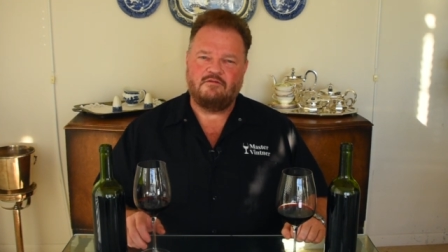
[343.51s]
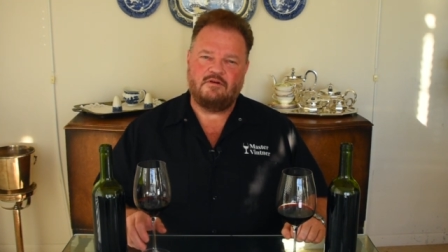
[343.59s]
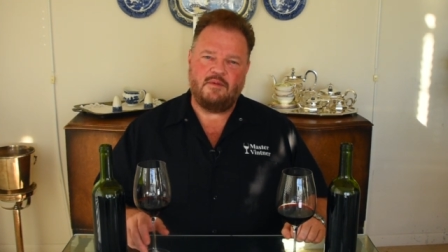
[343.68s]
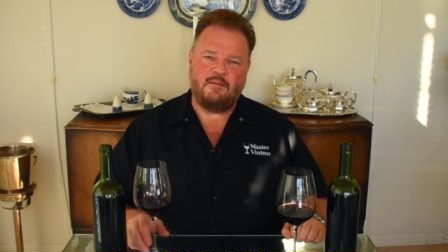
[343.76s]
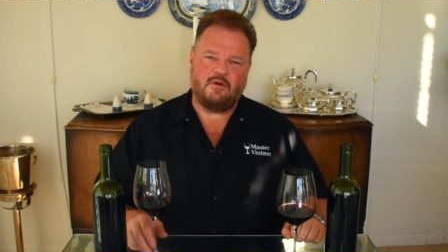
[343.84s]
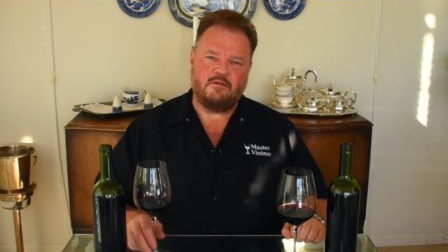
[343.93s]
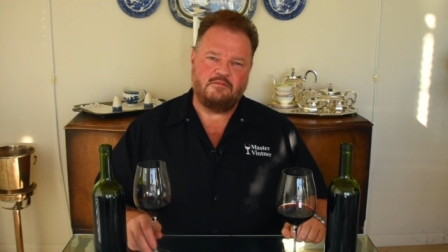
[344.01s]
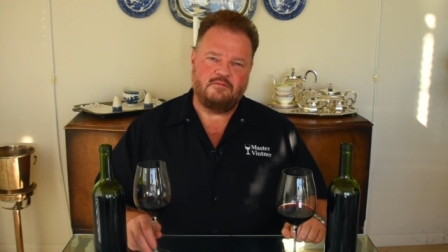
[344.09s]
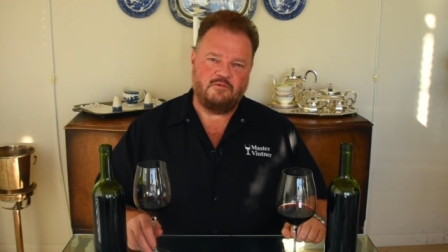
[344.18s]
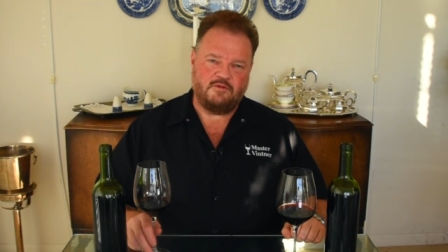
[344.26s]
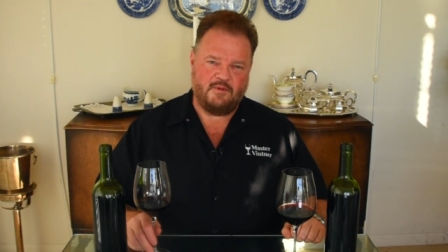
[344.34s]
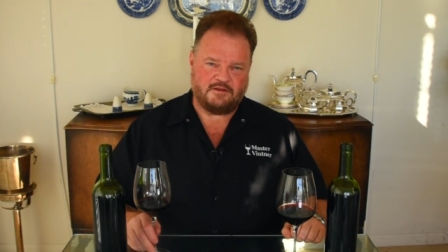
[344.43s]
Remember,
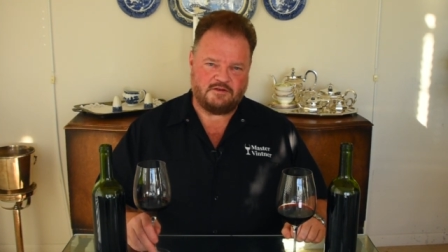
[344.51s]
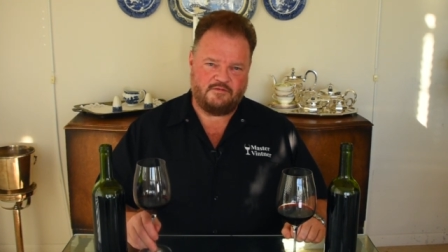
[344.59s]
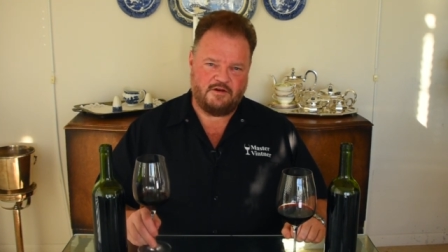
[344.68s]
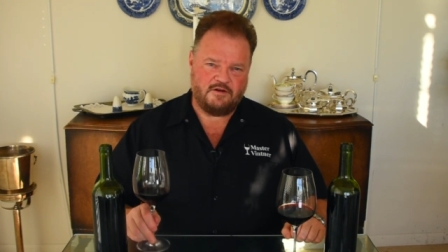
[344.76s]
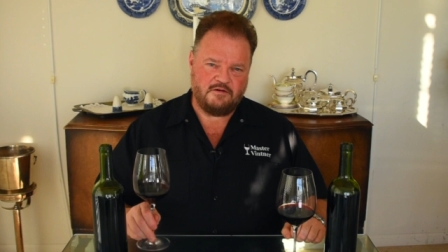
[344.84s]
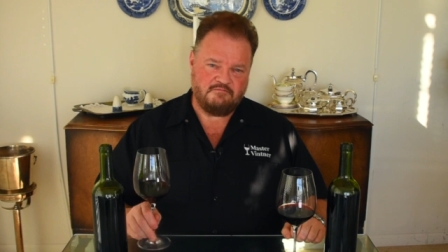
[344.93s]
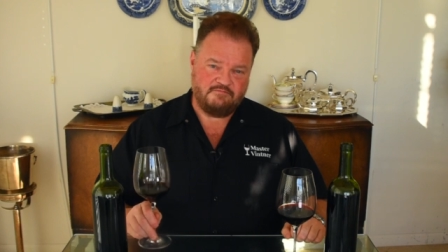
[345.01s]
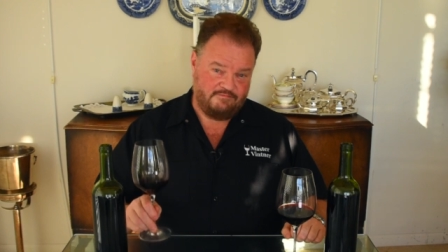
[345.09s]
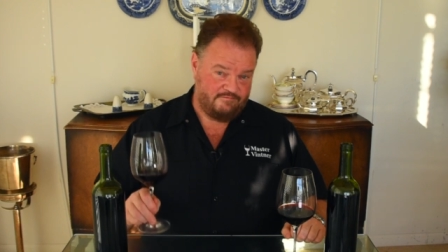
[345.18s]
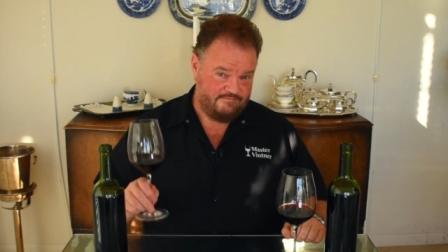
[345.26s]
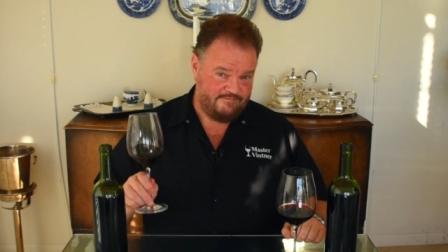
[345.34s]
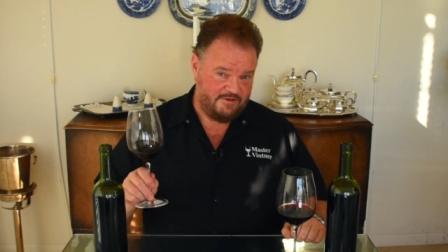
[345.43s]
with Master Vintner,
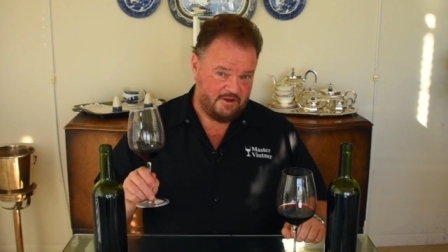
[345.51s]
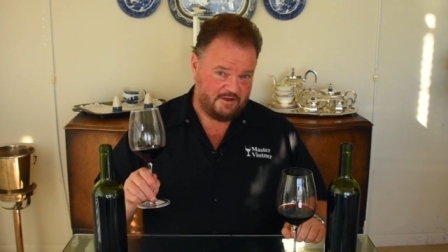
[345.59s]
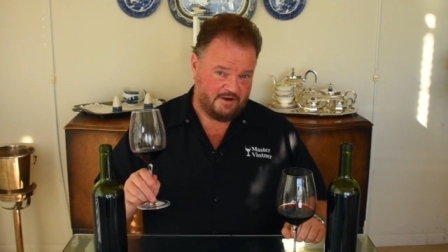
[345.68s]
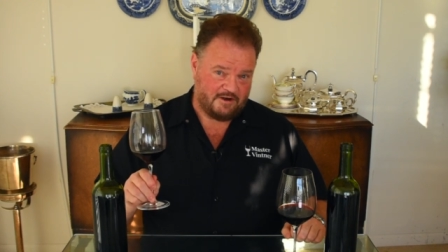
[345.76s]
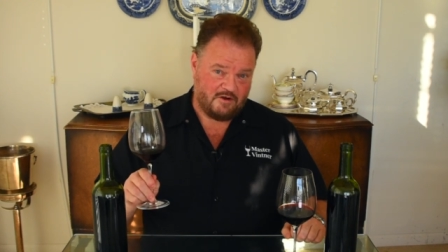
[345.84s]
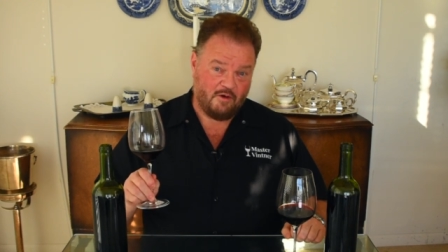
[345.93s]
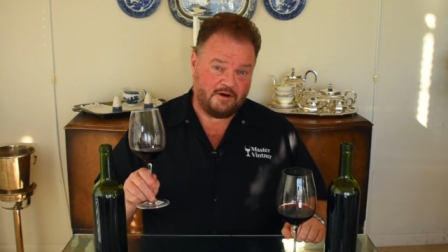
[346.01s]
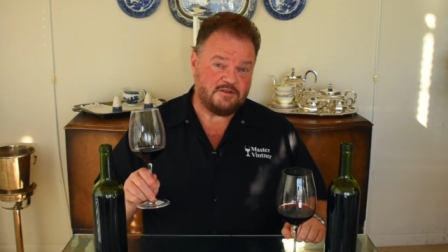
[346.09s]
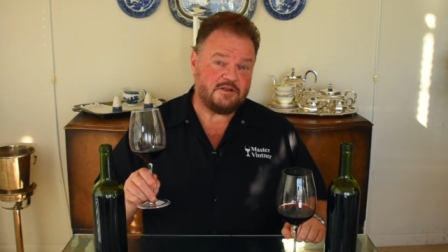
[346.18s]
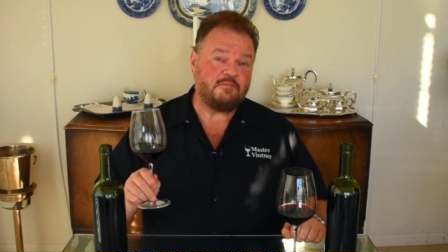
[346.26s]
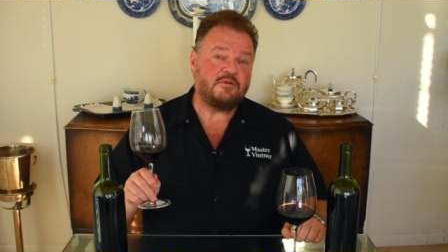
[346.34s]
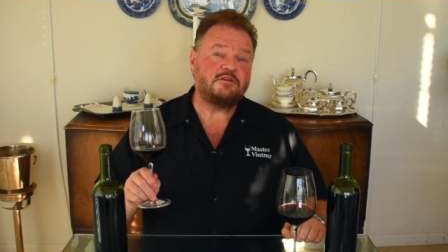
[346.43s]
you can uncork
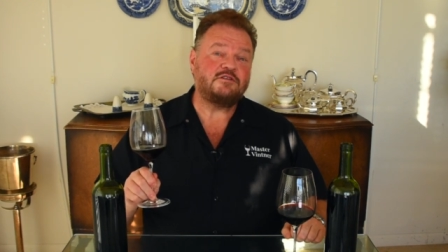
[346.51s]
something